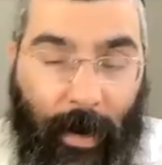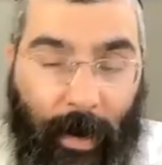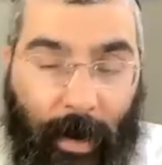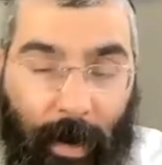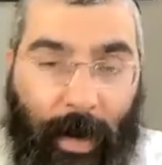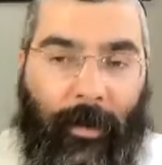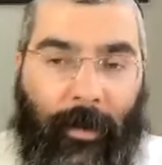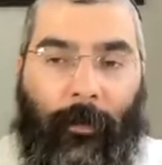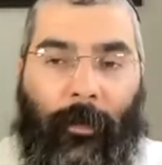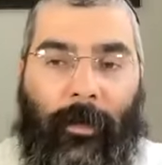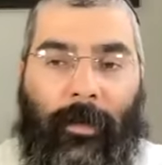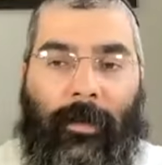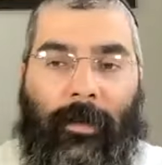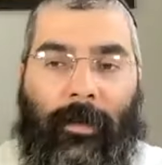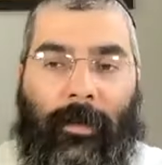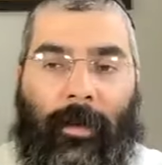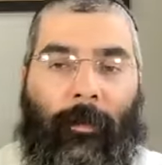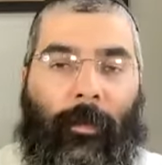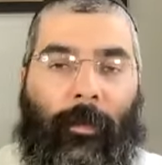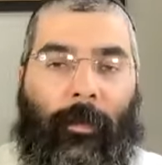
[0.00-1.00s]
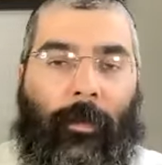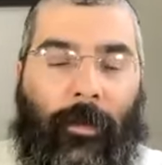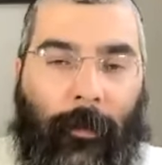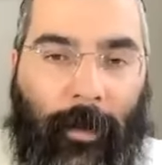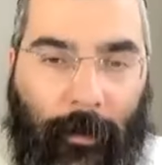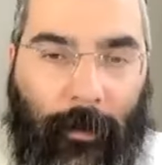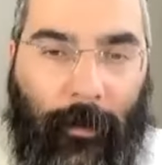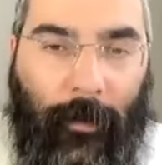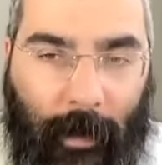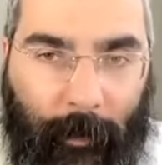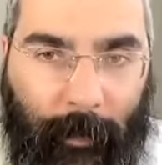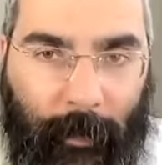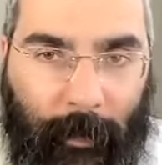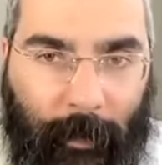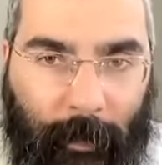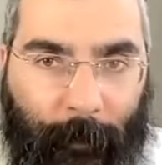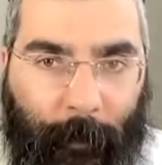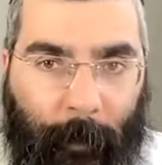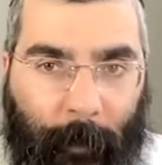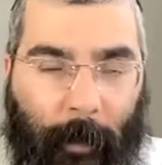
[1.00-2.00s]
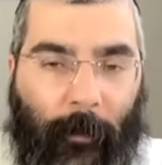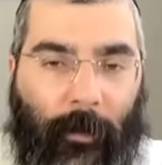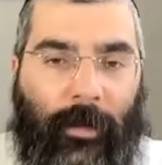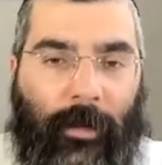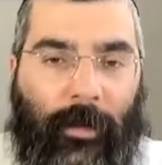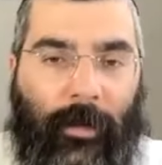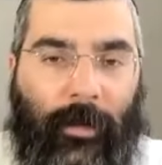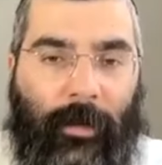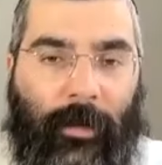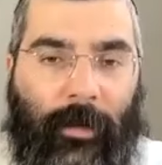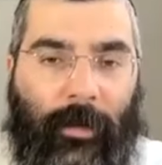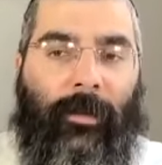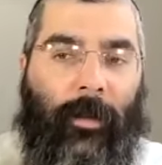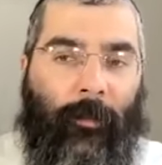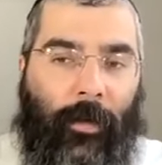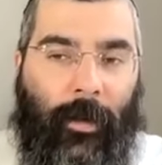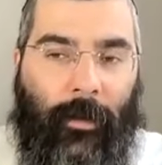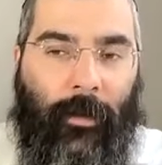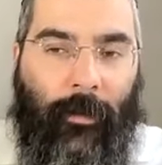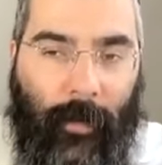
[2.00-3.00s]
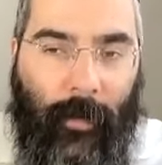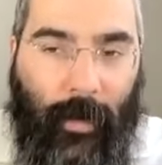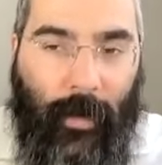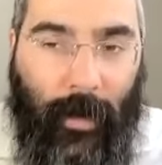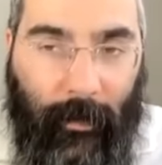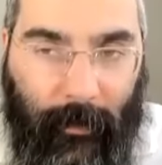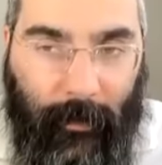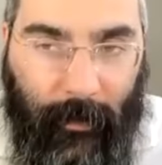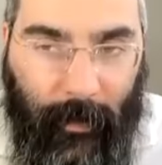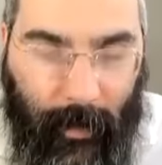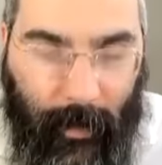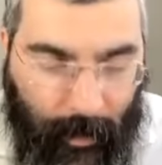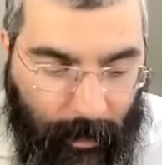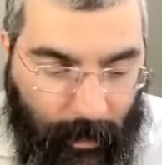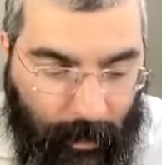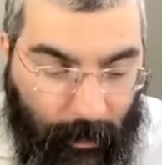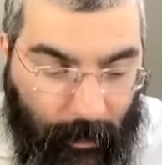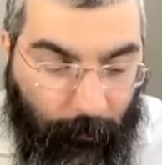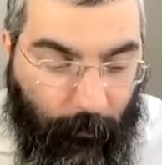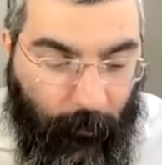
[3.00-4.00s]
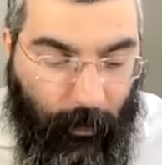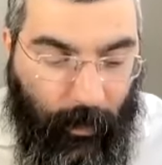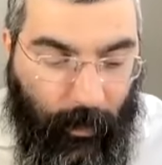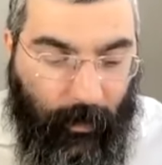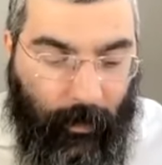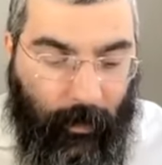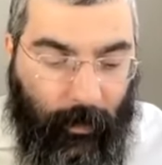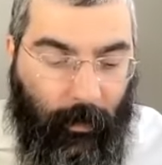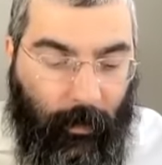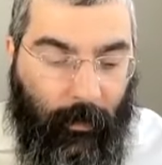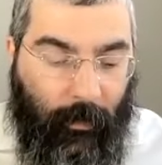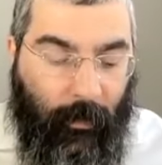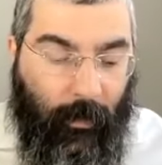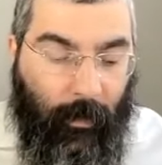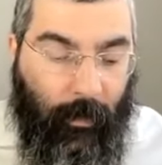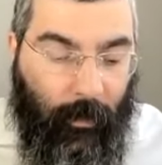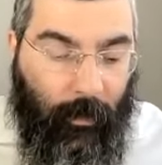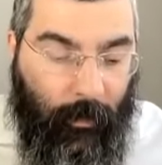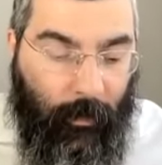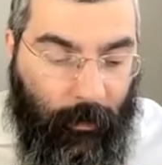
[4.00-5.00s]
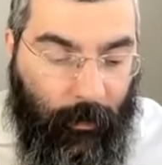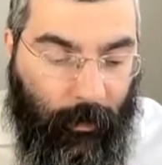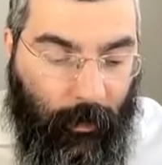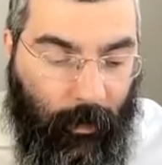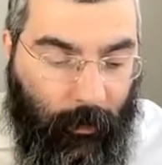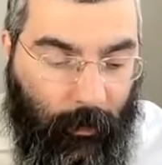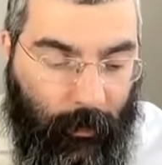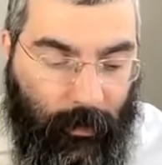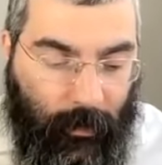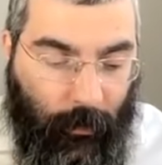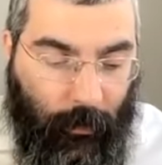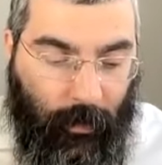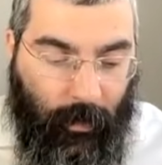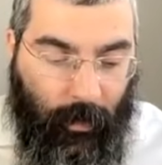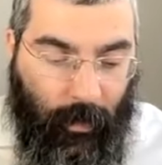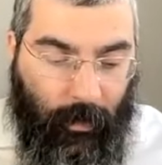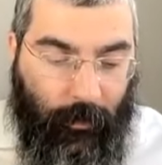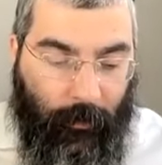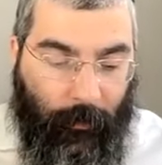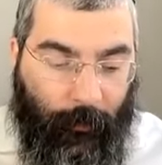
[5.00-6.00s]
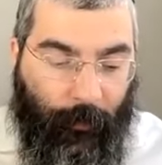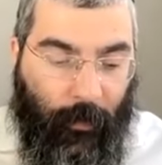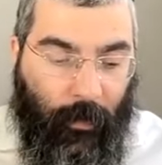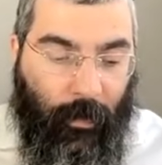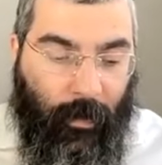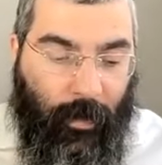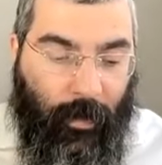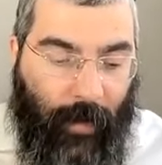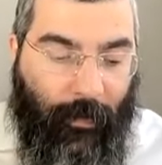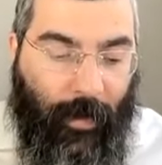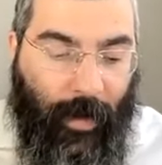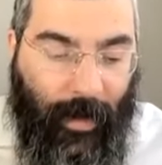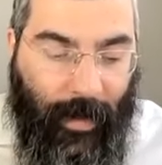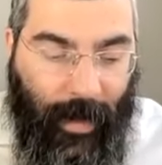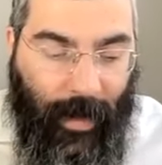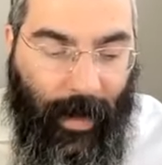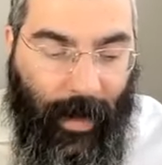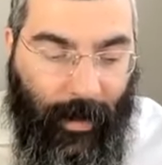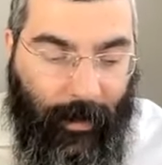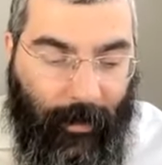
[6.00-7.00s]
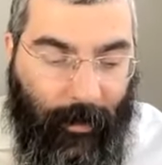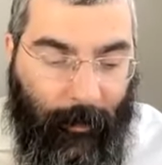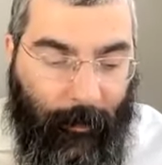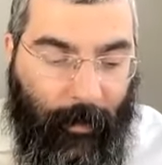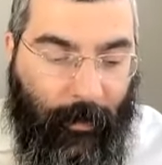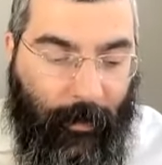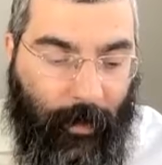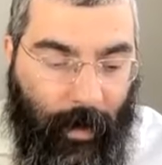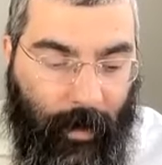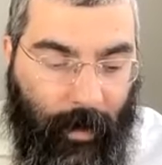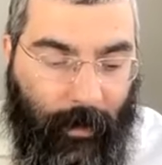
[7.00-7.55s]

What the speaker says: therefore the mind, like the example we talk about the Rebbe, which is like more like the mind, they feel all what's going on. Okay, and